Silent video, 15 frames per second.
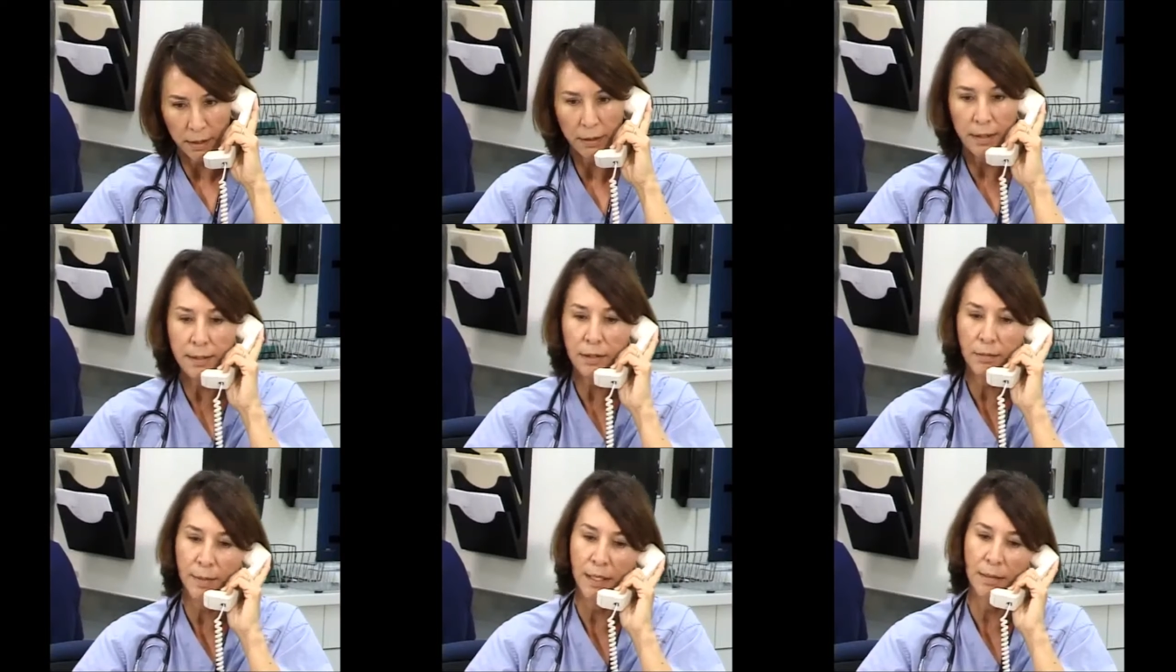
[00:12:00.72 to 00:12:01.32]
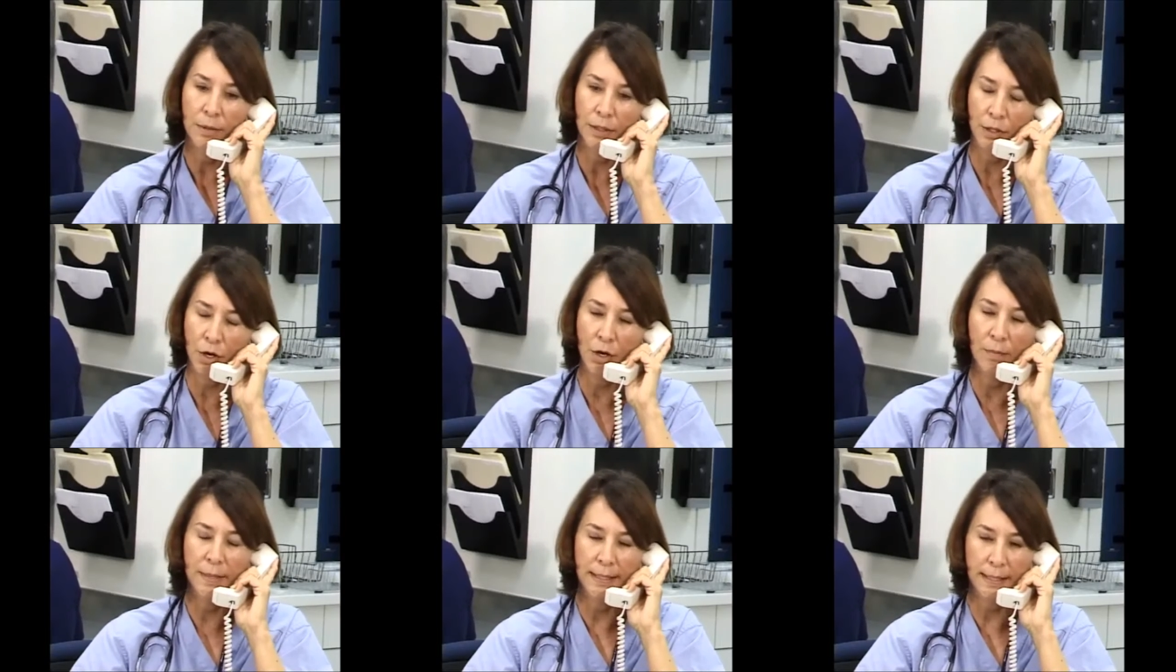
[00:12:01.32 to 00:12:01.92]
this time, the
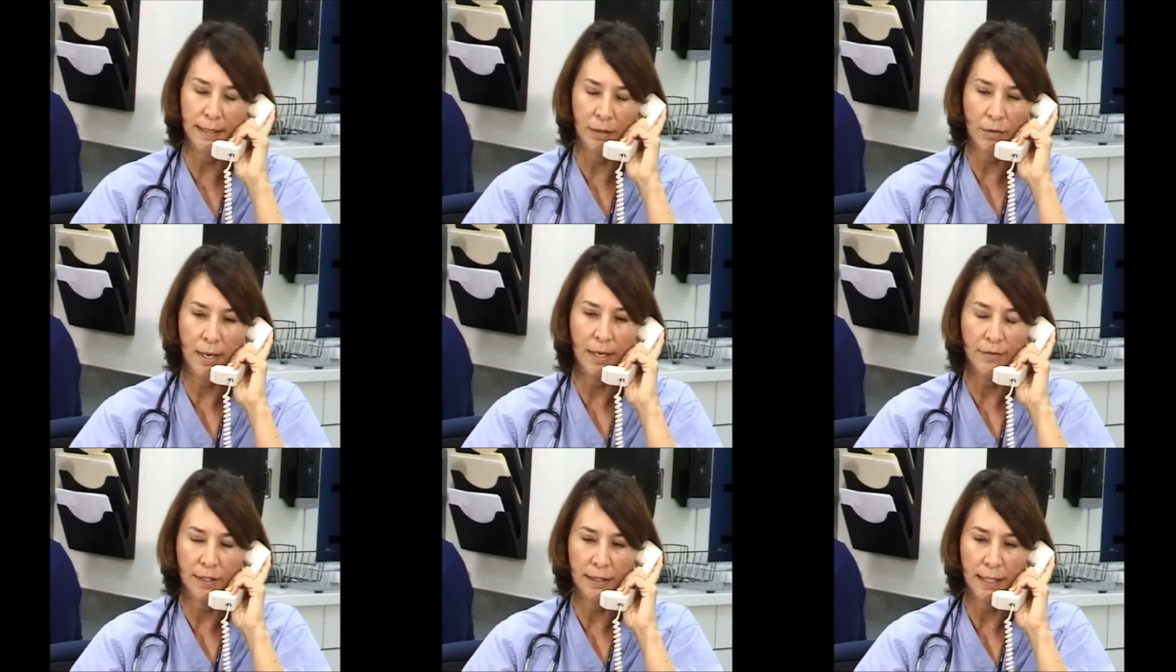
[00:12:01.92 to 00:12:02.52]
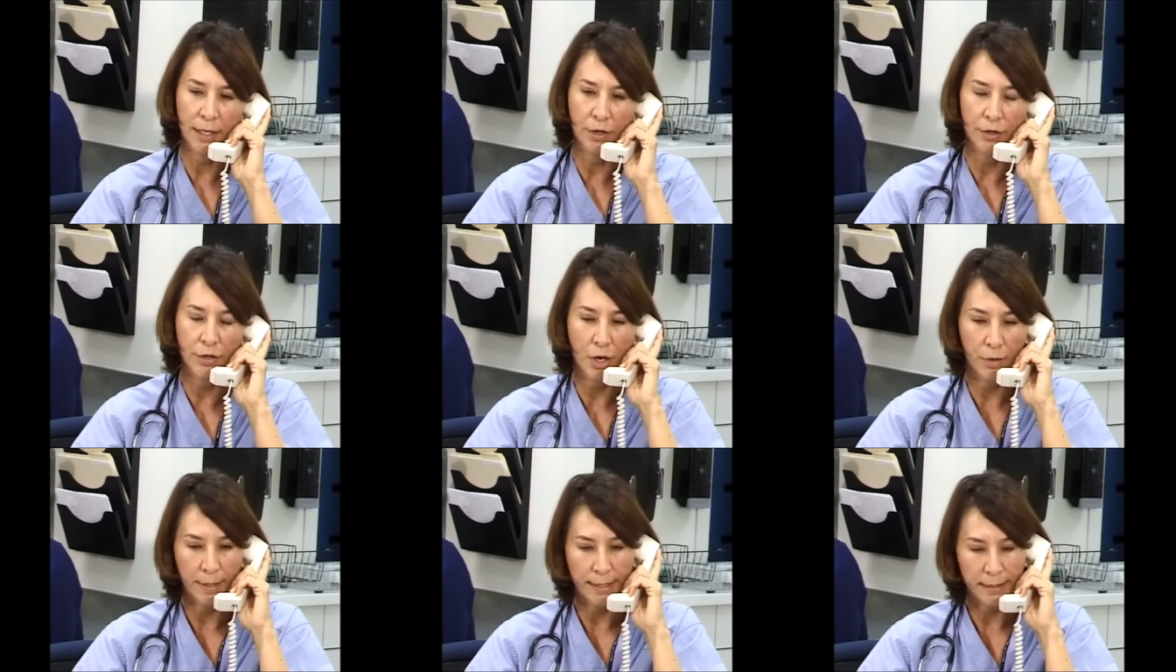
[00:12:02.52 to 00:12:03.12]
nurse's
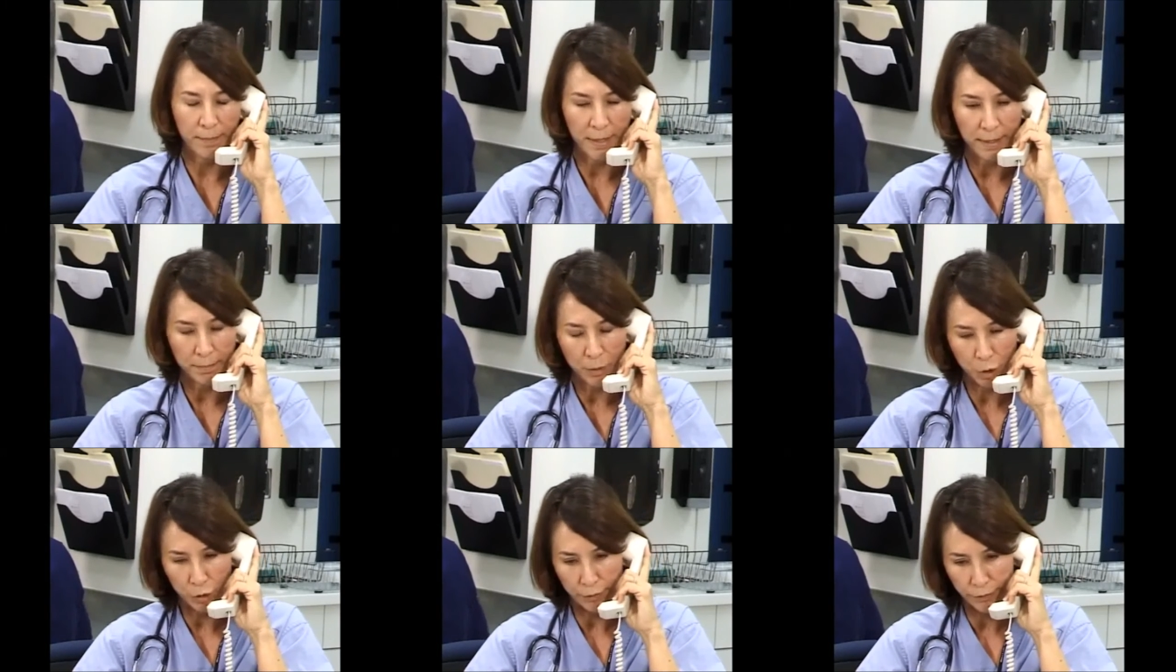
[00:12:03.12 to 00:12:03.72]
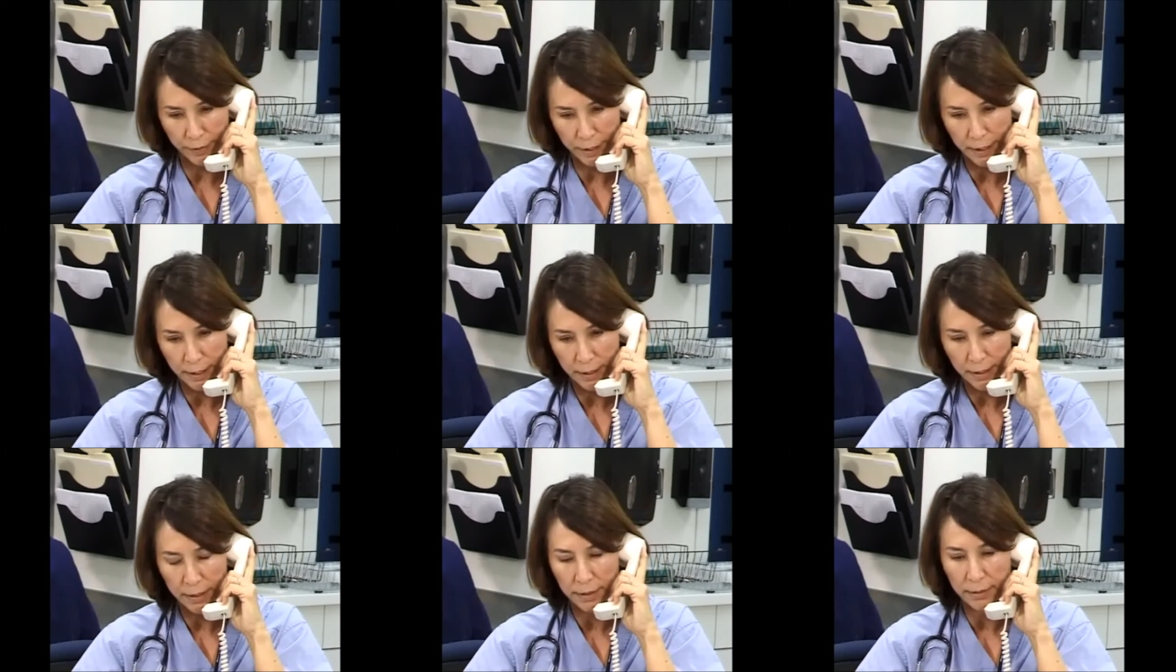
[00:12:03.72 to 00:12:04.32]
responsibility is to work on the
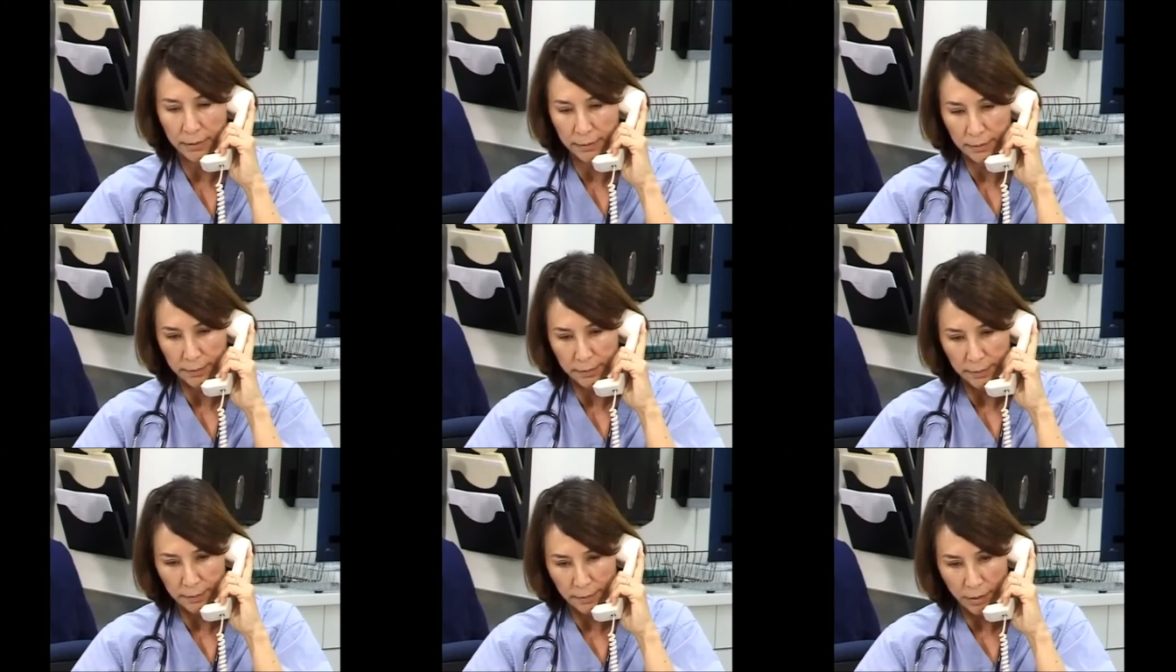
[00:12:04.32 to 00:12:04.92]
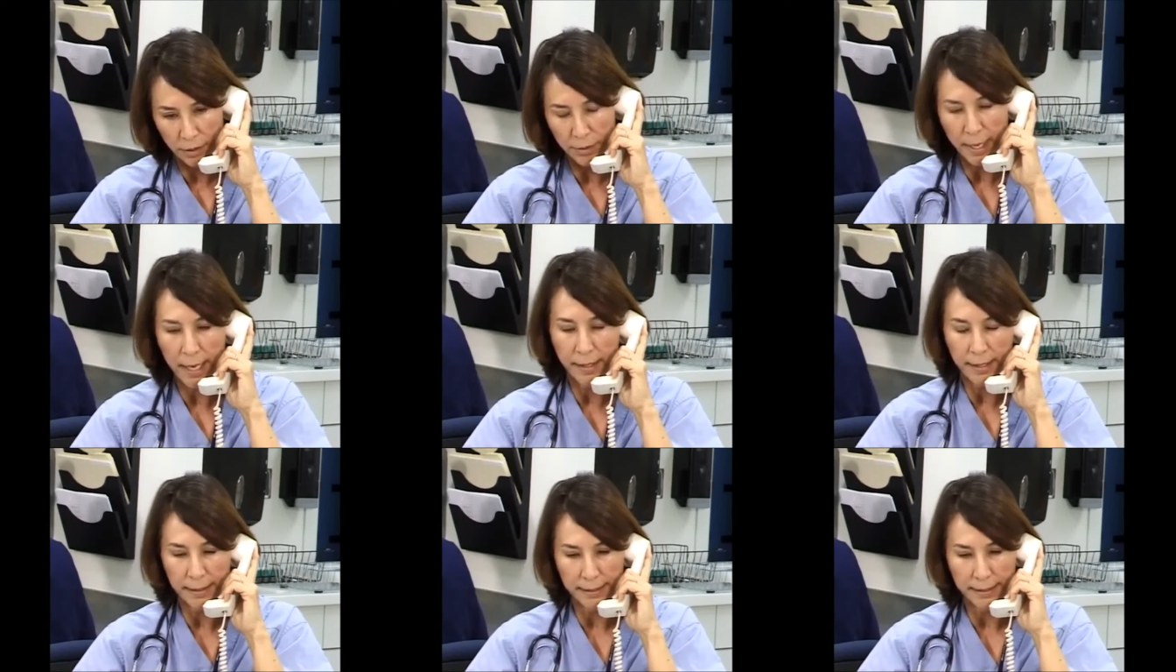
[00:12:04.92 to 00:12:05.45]
patient's behalf and serve